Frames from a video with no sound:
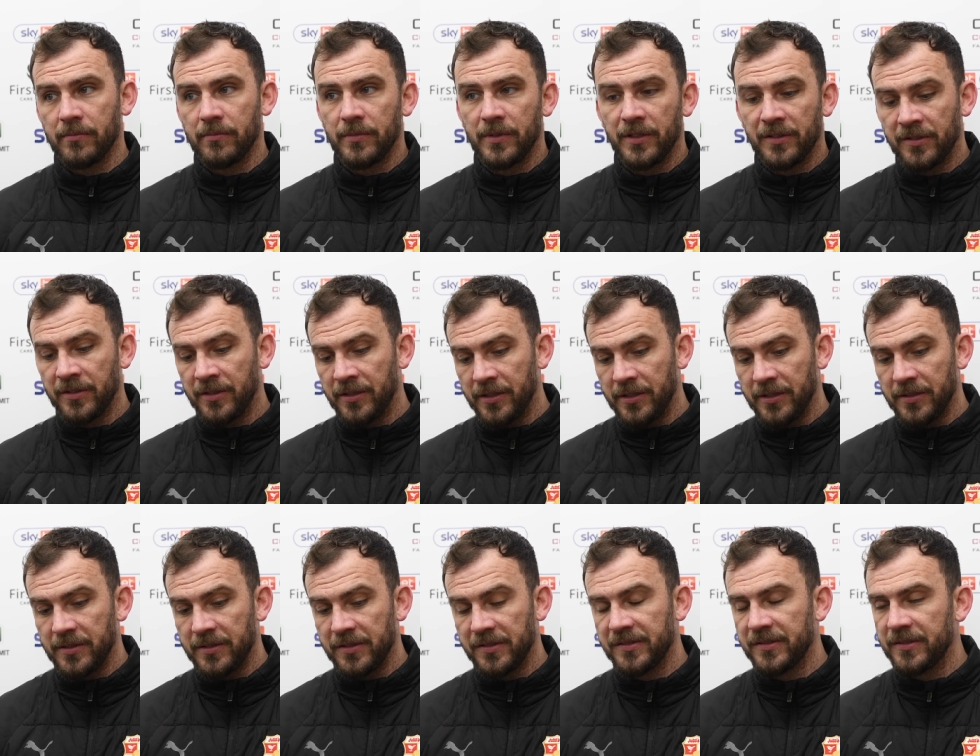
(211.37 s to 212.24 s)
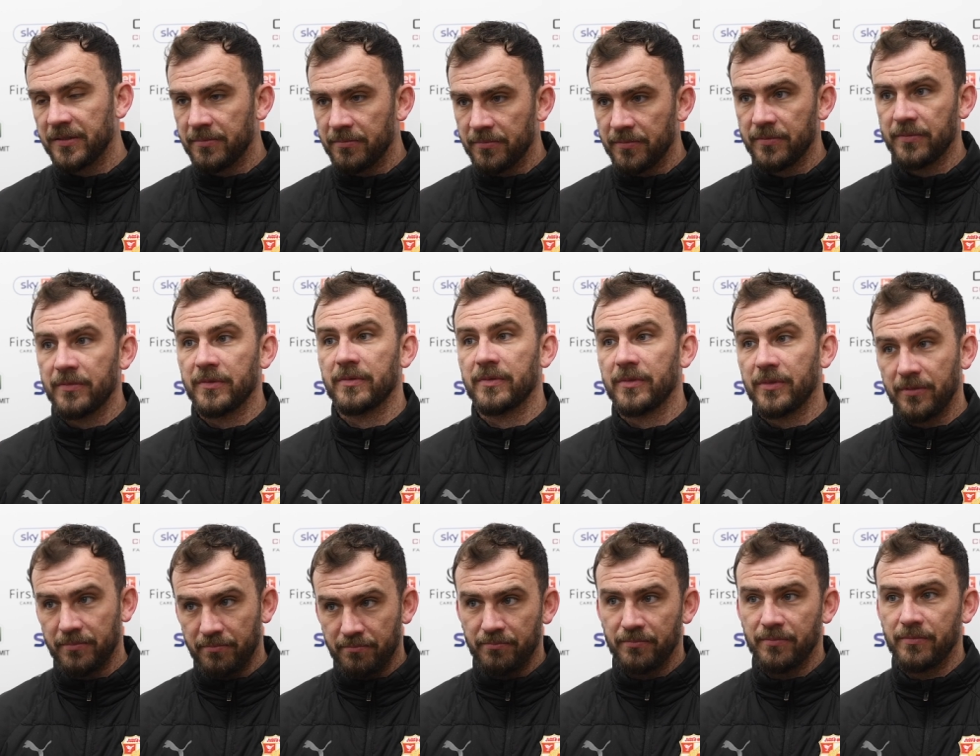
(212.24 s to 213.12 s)
Decided
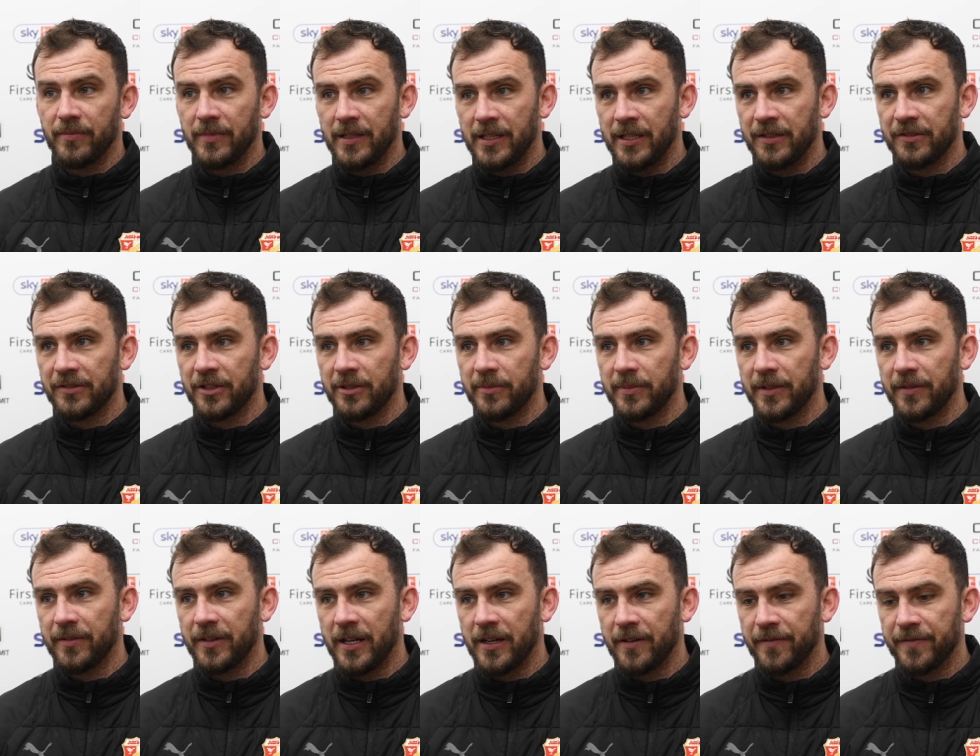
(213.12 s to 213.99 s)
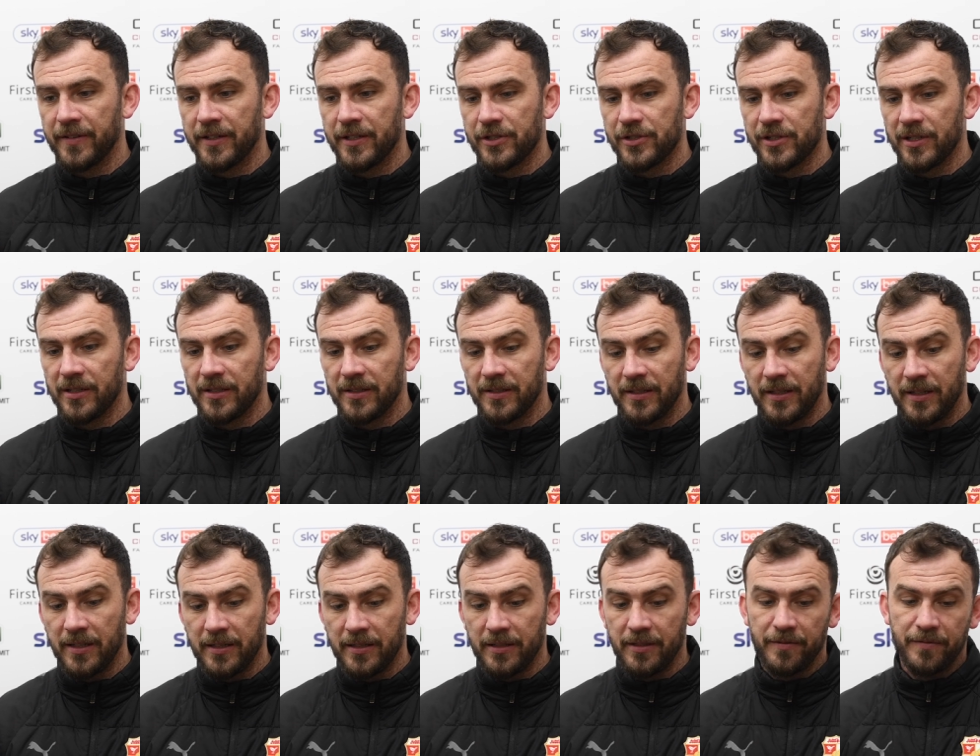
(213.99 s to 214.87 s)
he's going to be our finisher
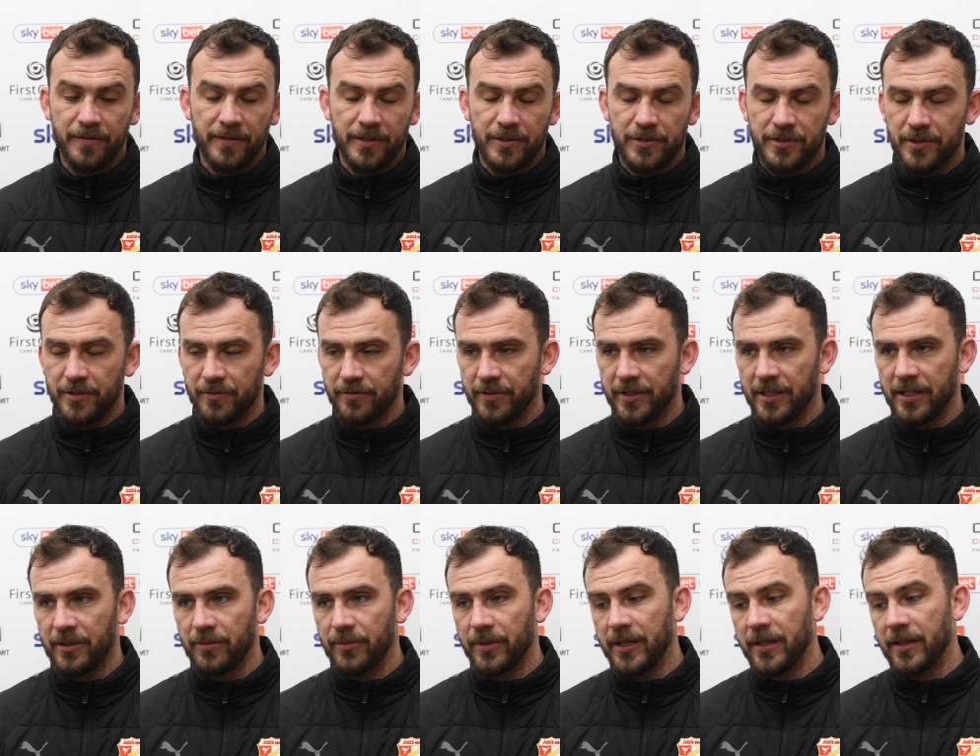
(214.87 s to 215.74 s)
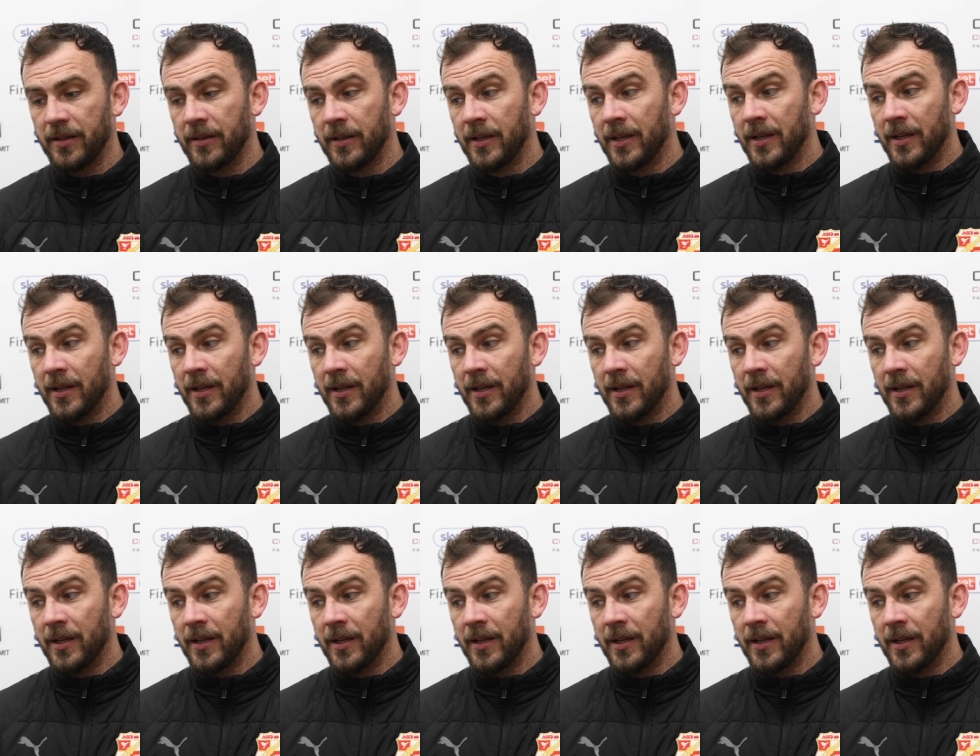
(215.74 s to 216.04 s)
today, and he finished it really well.